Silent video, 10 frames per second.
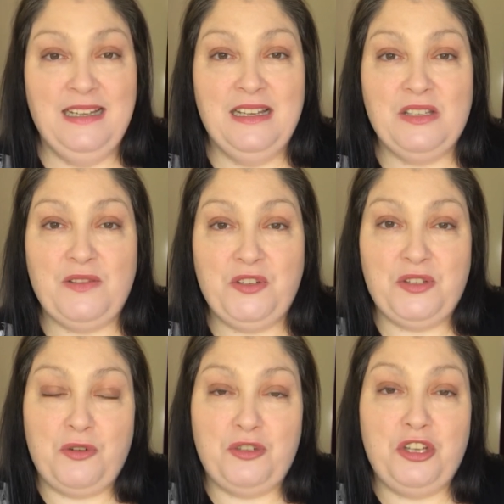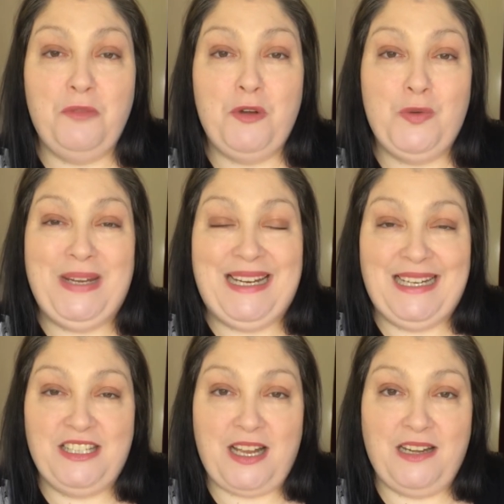So I've just got 2 more
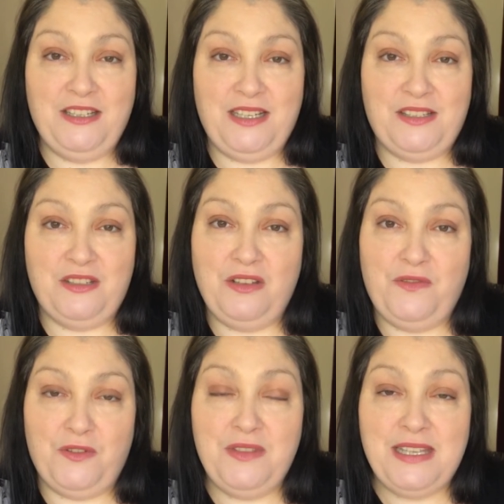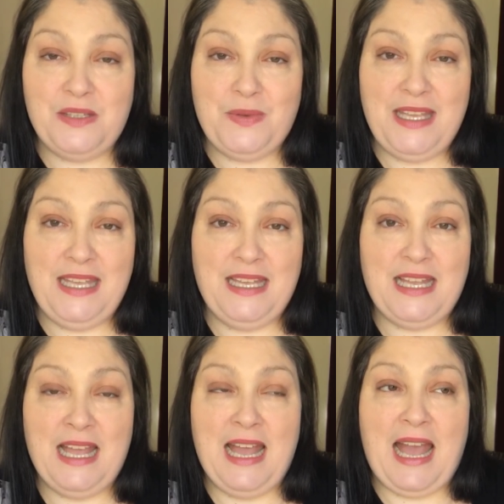weekly challenges to do for this week,
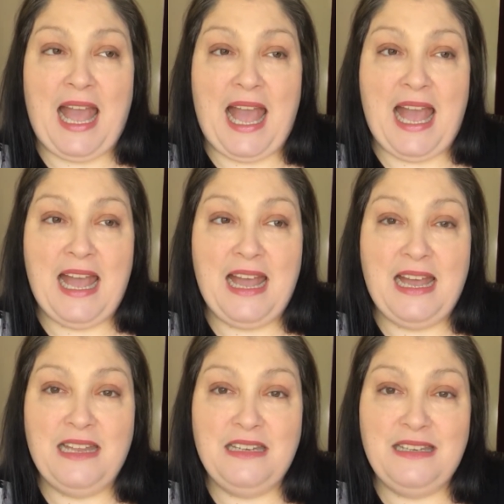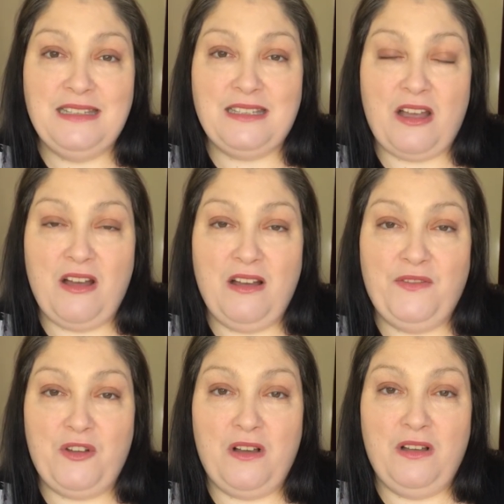and
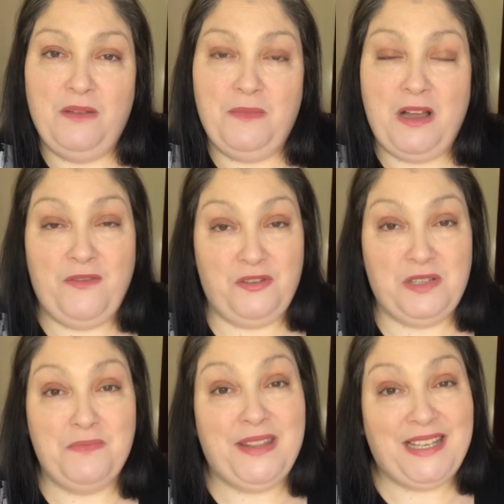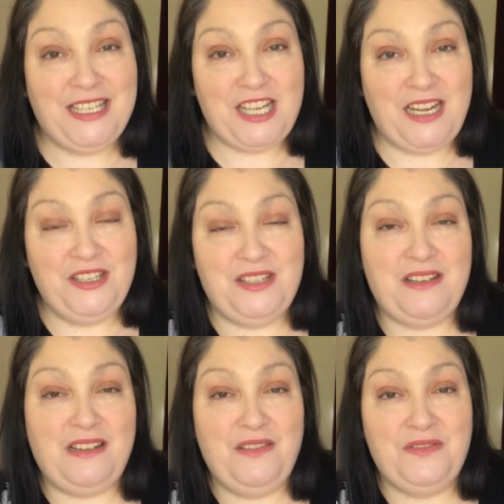I've got some monthly challenges
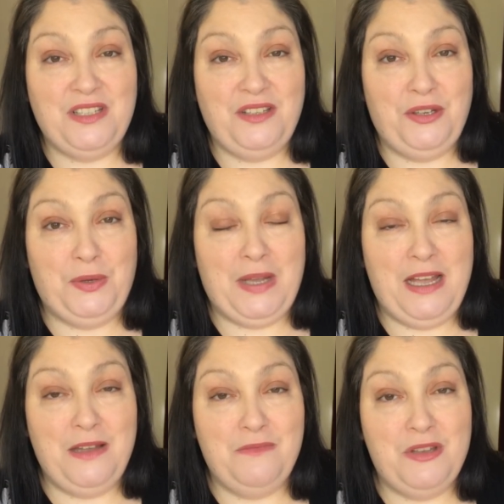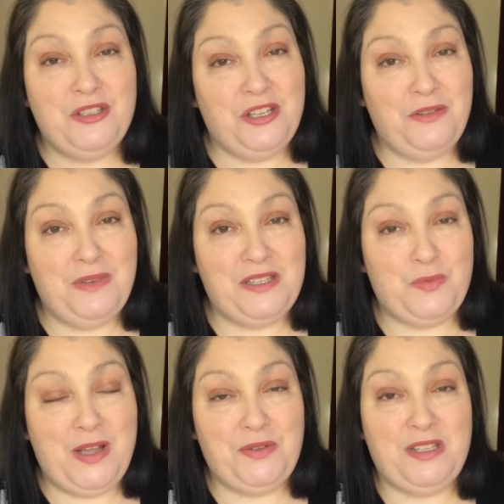I'd love to do as
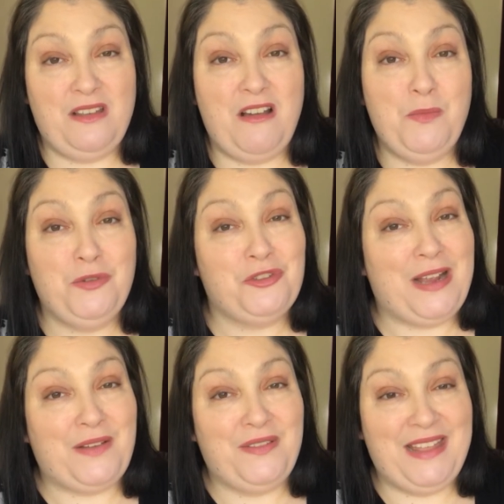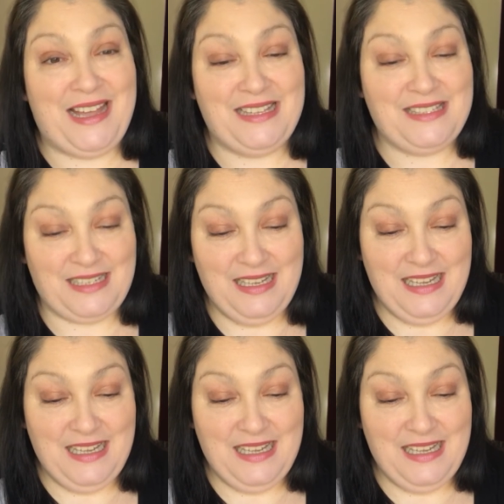well, so that I'm on track for that.